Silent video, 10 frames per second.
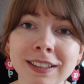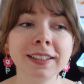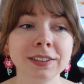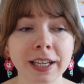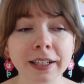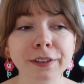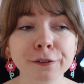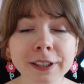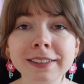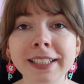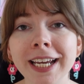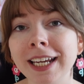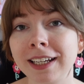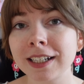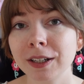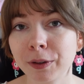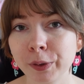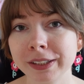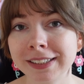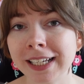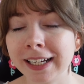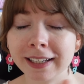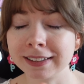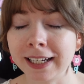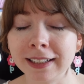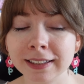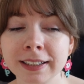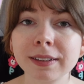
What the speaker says: So yeah, the first day was a 10 out of 10.